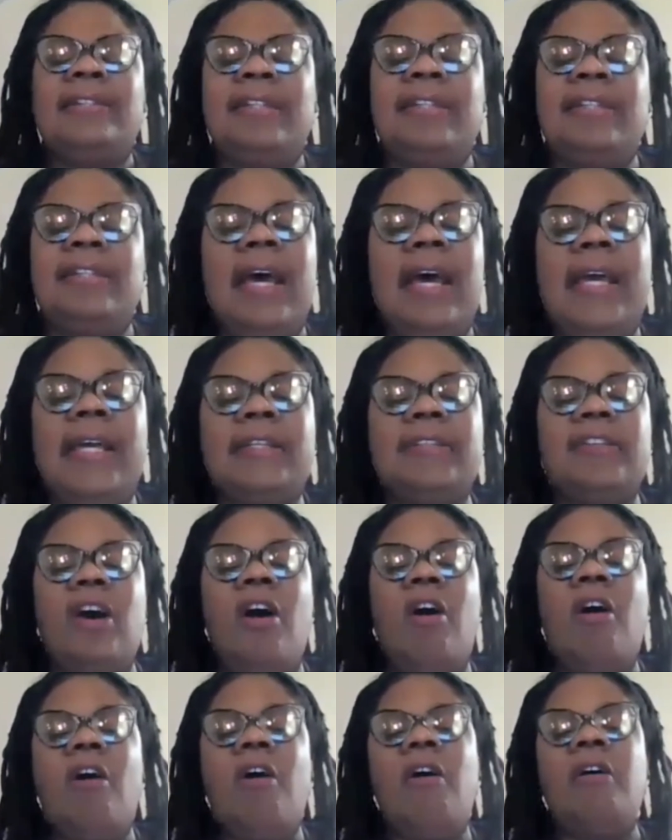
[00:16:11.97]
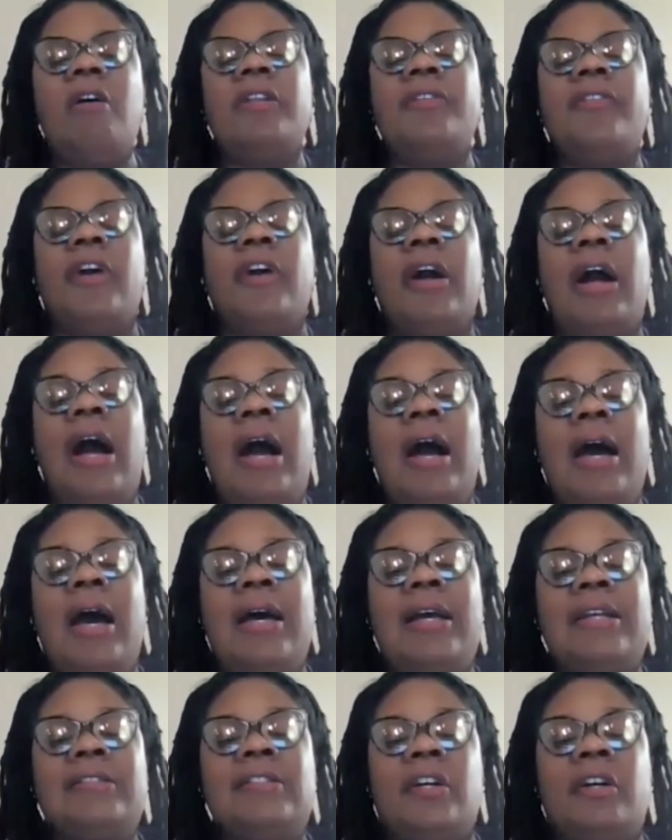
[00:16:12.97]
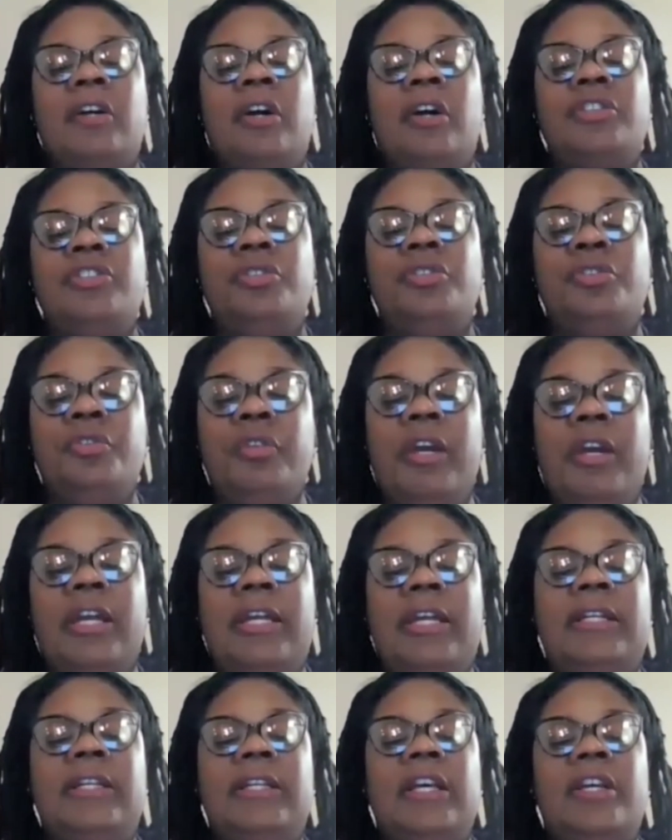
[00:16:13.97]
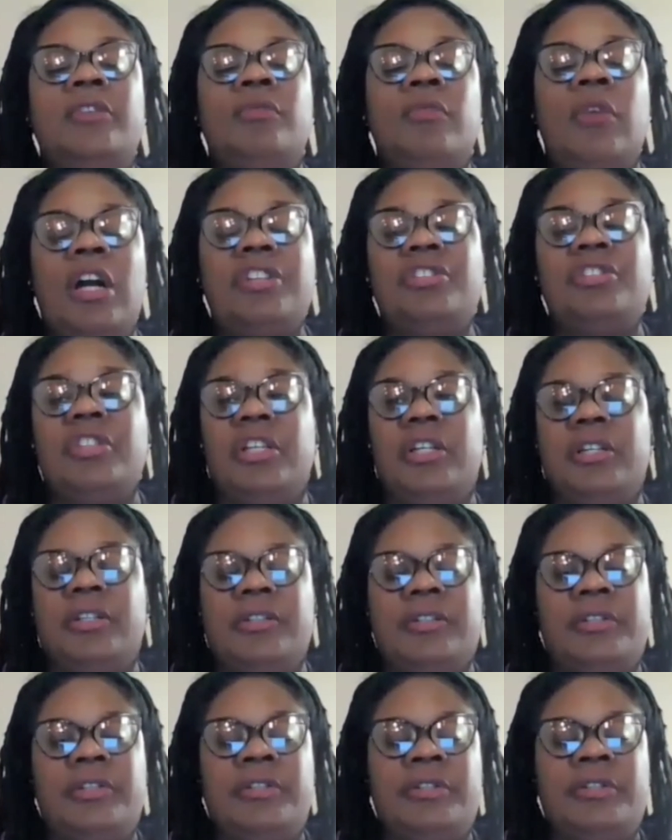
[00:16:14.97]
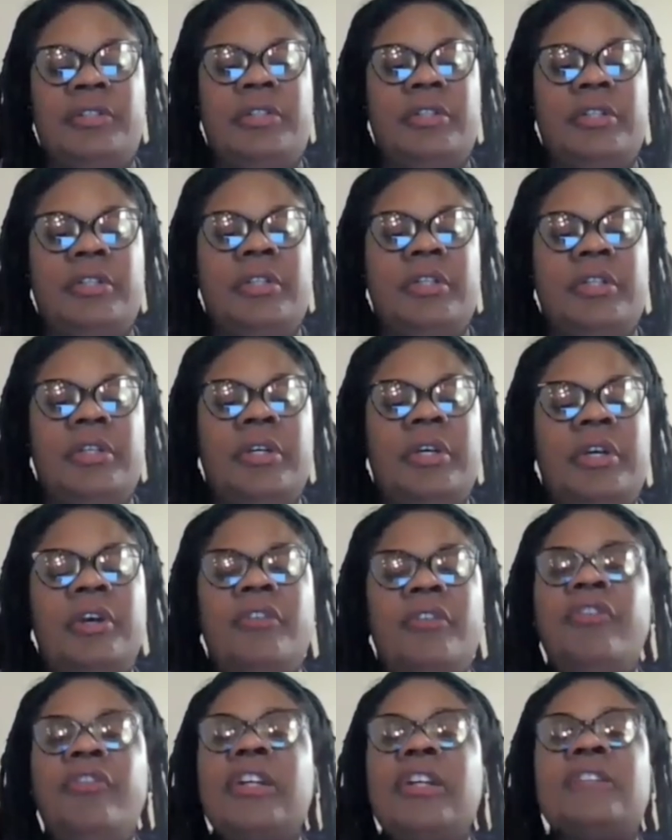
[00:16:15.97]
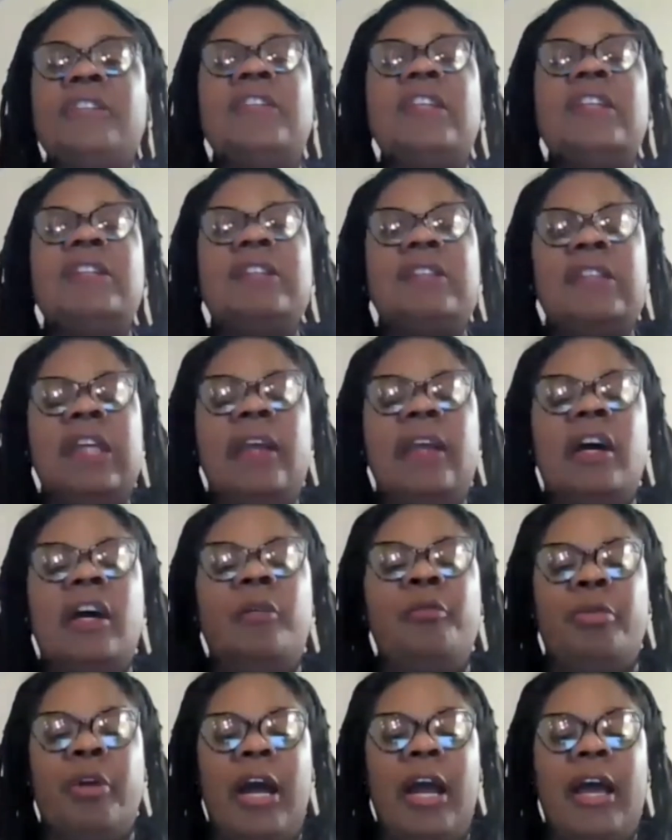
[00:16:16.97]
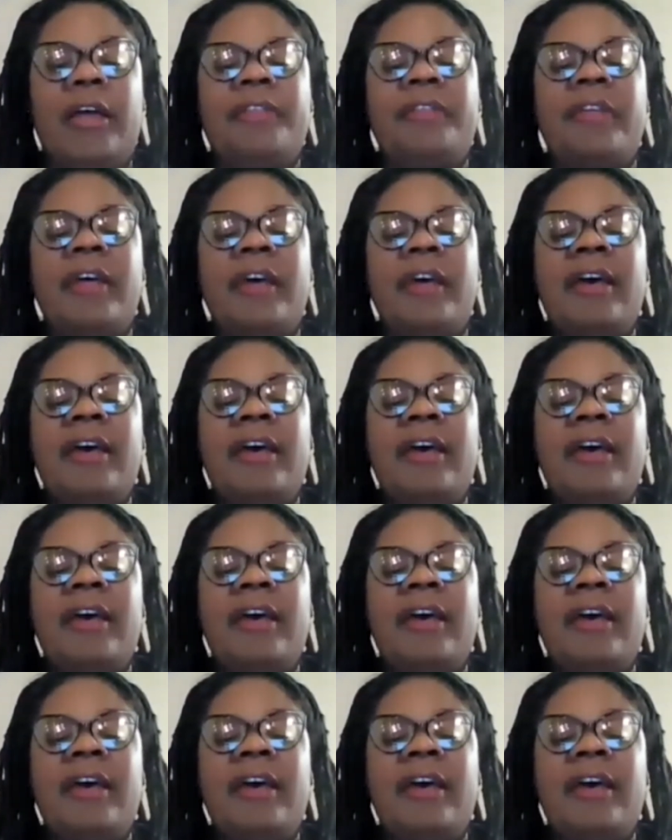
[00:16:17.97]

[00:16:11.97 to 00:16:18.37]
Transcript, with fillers: And tonight, all of our eyes are on Ukraine and Russia. Friends, let's take a breath.